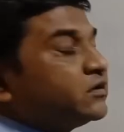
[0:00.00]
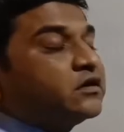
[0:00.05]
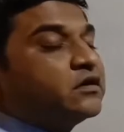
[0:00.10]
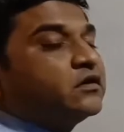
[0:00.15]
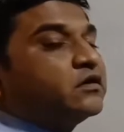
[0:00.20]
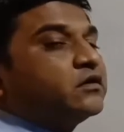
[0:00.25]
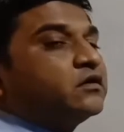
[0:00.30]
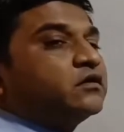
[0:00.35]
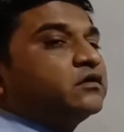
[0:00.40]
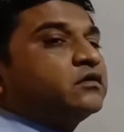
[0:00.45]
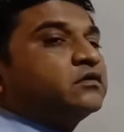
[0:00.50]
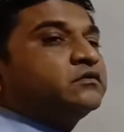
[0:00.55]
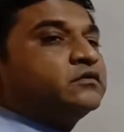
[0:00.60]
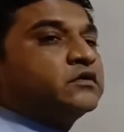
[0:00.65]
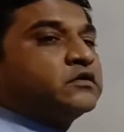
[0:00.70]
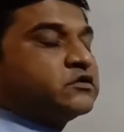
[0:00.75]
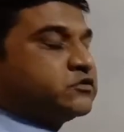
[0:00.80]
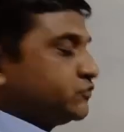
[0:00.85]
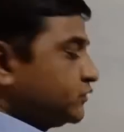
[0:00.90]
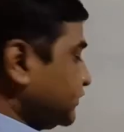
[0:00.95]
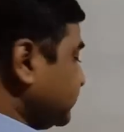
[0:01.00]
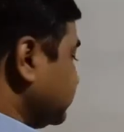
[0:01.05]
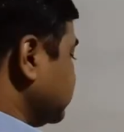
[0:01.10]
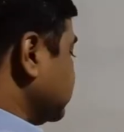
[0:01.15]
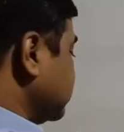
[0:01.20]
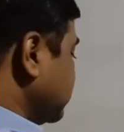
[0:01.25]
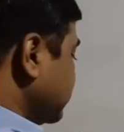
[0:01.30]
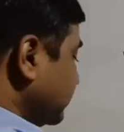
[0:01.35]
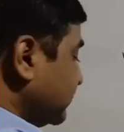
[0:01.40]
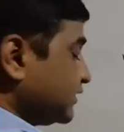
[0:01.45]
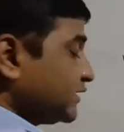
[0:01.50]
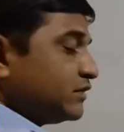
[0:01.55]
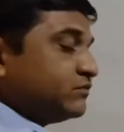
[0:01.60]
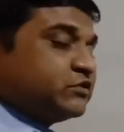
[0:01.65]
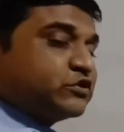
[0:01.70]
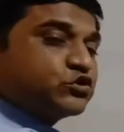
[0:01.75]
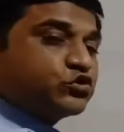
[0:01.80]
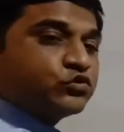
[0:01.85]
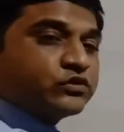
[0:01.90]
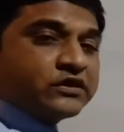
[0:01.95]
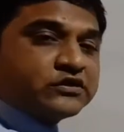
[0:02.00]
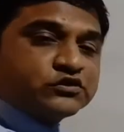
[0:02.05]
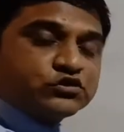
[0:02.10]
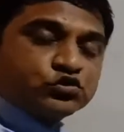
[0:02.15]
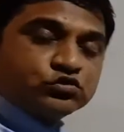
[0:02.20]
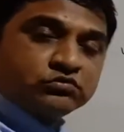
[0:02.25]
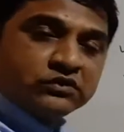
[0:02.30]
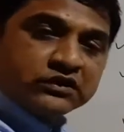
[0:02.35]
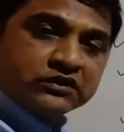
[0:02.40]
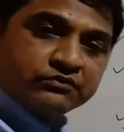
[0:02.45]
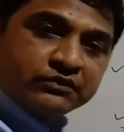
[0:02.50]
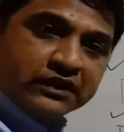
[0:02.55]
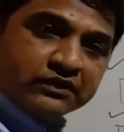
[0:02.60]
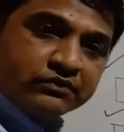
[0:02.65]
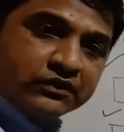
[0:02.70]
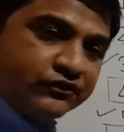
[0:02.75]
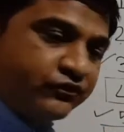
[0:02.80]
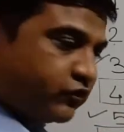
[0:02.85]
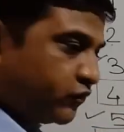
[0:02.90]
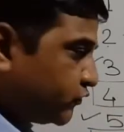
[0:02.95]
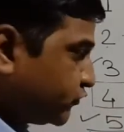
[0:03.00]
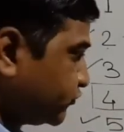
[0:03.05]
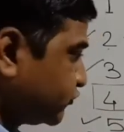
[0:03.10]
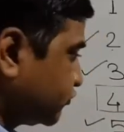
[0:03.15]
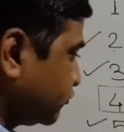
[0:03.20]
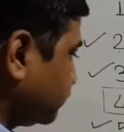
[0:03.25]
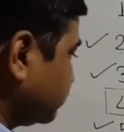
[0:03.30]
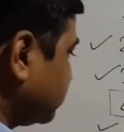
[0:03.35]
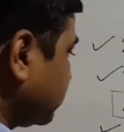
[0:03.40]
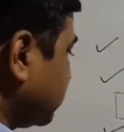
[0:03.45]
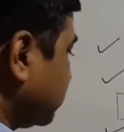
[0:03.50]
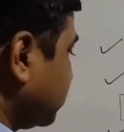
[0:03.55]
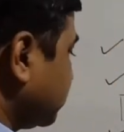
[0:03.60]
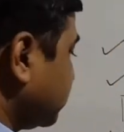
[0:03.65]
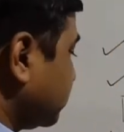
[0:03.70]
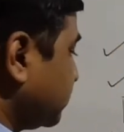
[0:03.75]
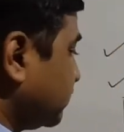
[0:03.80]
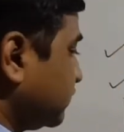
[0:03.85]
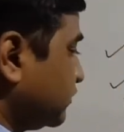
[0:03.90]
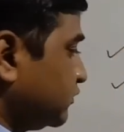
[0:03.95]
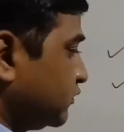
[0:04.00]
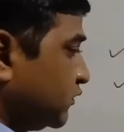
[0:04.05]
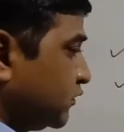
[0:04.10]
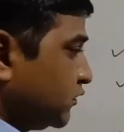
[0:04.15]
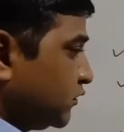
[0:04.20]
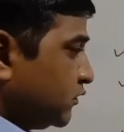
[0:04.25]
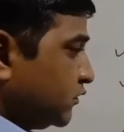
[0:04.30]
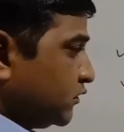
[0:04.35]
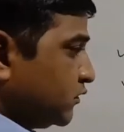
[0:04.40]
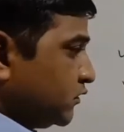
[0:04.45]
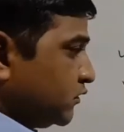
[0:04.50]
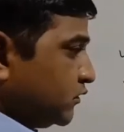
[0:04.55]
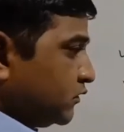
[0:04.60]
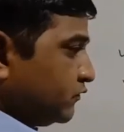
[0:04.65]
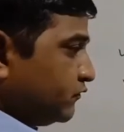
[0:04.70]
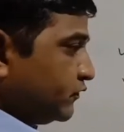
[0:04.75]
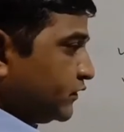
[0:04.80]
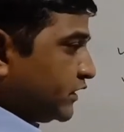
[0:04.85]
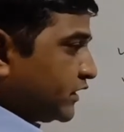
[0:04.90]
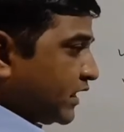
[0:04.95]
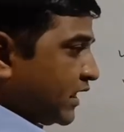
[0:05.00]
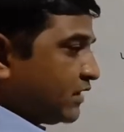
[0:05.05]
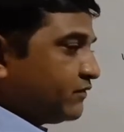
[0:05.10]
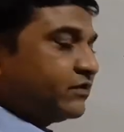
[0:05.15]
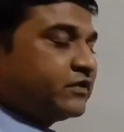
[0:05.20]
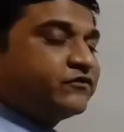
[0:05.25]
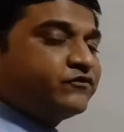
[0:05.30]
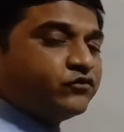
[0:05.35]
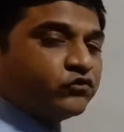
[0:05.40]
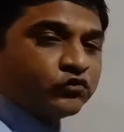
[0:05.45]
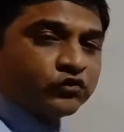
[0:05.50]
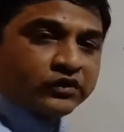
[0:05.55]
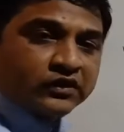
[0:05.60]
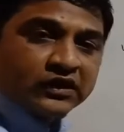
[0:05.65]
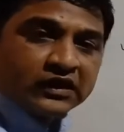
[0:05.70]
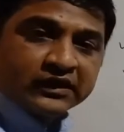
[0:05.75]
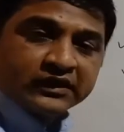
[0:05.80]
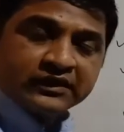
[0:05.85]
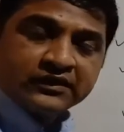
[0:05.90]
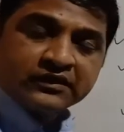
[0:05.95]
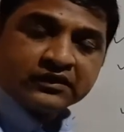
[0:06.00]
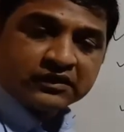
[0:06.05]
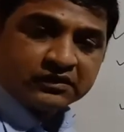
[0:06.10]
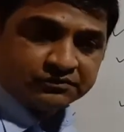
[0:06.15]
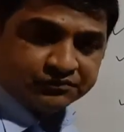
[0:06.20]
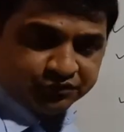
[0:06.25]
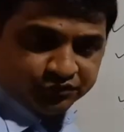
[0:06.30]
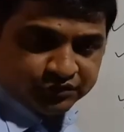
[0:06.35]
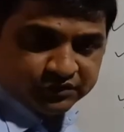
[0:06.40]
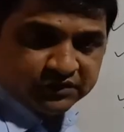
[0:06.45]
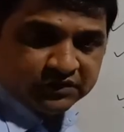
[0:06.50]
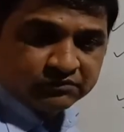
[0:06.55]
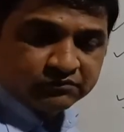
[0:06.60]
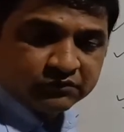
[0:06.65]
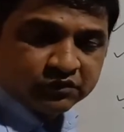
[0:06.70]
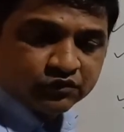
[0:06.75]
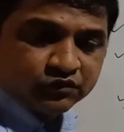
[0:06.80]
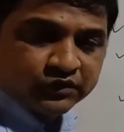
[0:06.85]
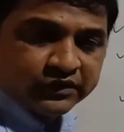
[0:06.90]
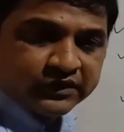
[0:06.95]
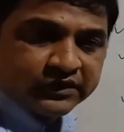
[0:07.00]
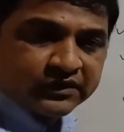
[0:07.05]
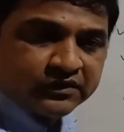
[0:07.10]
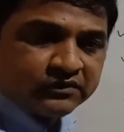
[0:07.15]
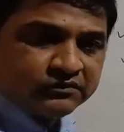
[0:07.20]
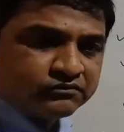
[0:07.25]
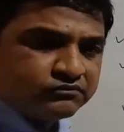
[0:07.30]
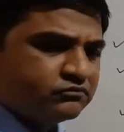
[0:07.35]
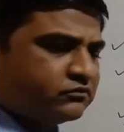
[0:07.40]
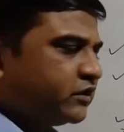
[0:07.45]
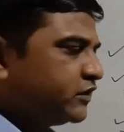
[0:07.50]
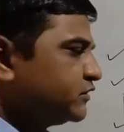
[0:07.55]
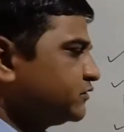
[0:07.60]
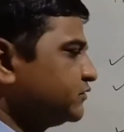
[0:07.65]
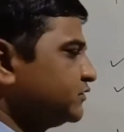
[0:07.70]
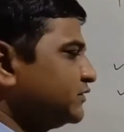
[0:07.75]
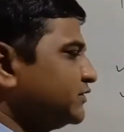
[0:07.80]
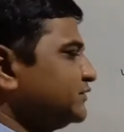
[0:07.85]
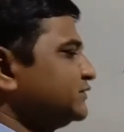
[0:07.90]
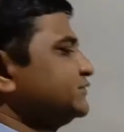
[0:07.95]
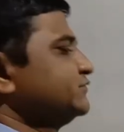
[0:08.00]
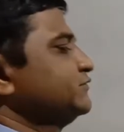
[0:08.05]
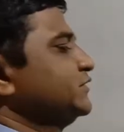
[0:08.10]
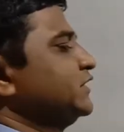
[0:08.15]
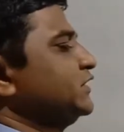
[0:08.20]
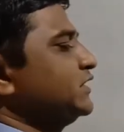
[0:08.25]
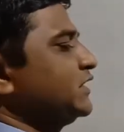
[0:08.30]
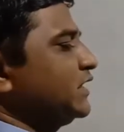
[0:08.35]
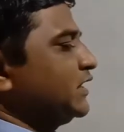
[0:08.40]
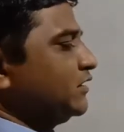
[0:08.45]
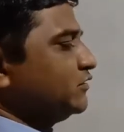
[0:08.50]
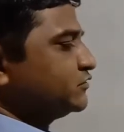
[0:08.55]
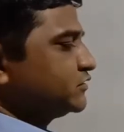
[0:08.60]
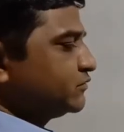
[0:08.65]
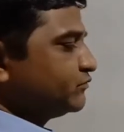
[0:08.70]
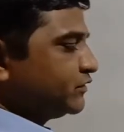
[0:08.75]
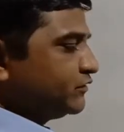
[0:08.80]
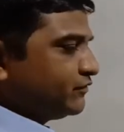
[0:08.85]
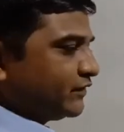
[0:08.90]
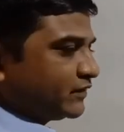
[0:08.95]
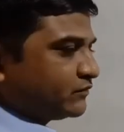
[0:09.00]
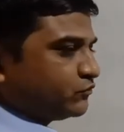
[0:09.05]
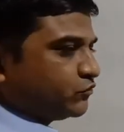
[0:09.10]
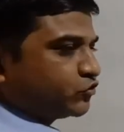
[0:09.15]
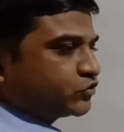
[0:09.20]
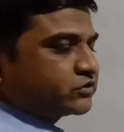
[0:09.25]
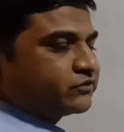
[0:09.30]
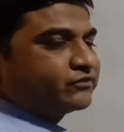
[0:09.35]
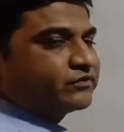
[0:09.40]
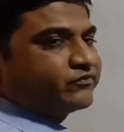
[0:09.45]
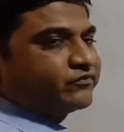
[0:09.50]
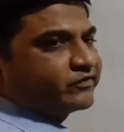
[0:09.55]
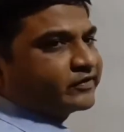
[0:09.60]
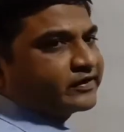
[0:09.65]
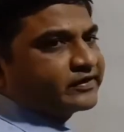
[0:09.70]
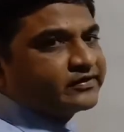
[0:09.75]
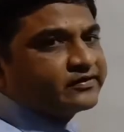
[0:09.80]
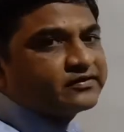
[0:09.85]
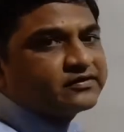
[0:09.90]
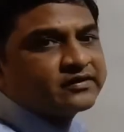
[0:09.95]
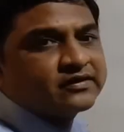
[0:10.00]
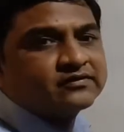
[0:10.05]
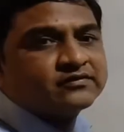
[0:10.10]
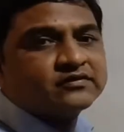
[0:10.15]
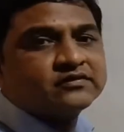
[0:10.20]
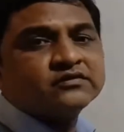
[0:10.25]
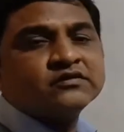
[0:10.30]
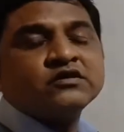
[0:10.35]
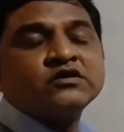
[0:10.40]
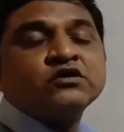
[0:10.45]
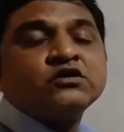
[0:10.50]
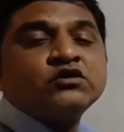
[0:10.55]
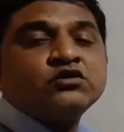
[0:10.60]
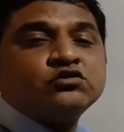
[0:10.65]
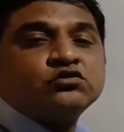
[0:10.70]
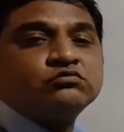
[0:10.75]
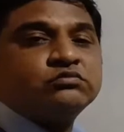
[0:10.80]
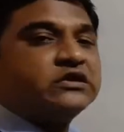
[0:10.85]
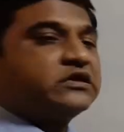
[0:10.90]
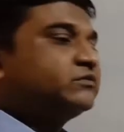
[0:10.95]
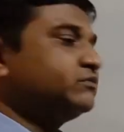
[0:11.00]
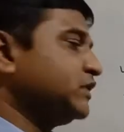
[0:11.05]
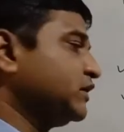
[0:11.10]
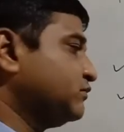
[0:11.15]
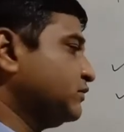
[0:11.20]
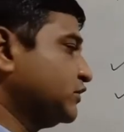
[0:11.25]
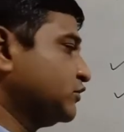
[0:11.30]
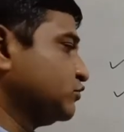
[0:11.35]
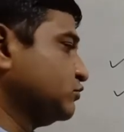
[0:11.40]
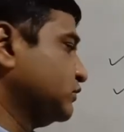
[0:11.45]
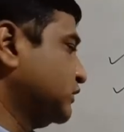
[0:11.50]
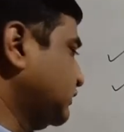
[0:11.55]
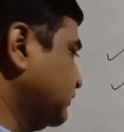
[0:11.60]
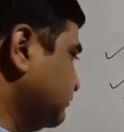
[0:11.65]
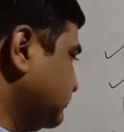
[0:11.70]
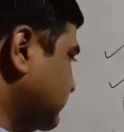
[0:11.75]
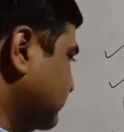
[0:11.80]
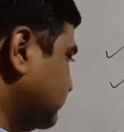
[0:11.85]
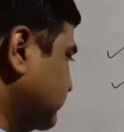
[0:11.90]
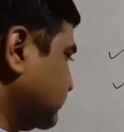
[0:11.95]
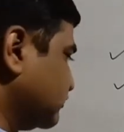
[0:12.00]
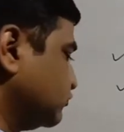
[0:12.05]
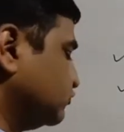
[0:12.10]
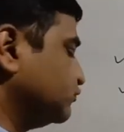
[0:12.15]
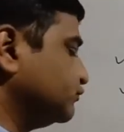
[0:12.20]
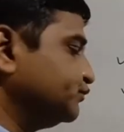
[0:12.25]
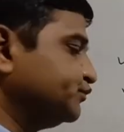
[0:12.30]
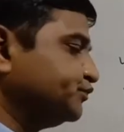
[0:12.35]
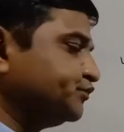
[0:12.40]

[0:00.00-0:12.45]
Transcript: 8 can be shown as 2 multiplied by 4. So we are having 4 again a composite number over here. But well, I have simplified it as a 2 multiplied by 2 multiplied by 2.